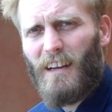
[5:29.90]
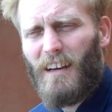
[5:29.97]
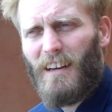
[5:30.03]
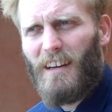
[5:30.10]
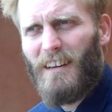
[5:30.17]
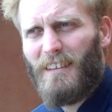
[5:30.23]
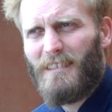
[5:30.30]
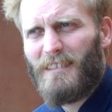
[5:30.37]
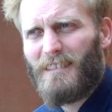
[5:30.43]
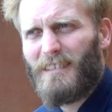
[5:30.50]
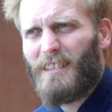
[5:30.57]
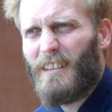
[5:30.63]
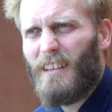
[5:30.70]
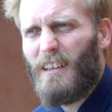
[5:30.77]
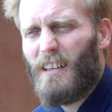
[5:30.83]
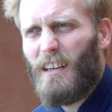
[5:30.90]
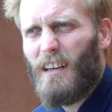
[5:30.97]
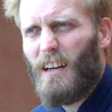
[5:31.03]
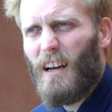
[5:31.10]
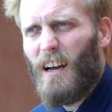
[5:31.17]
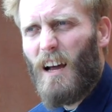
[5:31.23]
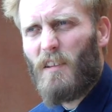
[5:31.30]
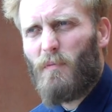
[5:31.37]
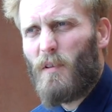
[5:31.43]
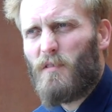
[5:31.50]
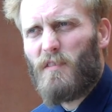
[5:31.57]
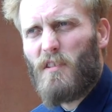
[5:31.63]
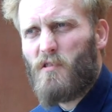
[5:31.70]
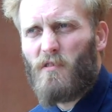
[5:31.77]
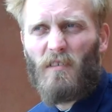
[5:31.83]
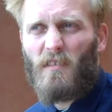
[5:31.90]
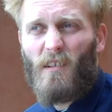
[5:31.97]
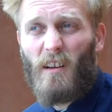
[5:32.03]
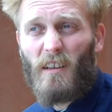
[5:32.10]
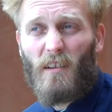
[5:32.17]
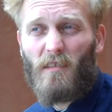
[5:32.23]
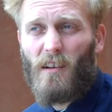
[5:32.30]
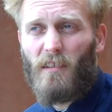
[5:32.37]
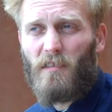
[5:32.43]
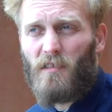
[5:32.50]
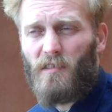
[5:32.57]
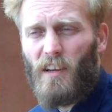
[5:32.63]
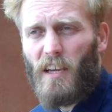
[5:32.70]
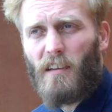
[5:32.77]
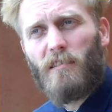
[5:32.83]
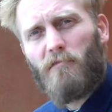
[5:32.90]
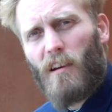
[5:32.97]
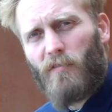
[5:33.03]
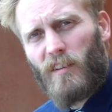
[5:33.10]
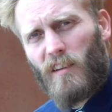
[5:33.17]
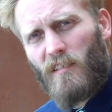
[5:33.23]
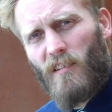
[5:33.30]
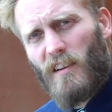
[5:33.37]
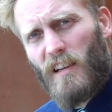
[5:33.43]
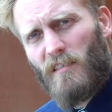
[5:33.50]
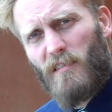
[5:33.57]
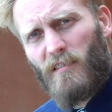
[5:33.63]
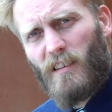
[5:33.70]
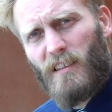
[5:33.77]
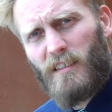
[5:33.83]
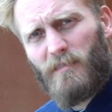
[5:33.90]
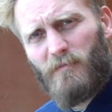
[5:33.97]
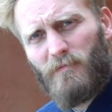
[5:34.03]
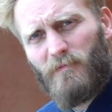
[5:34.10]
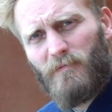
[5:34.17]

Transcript: I suppose digital design because I'll sneak graphic design into that.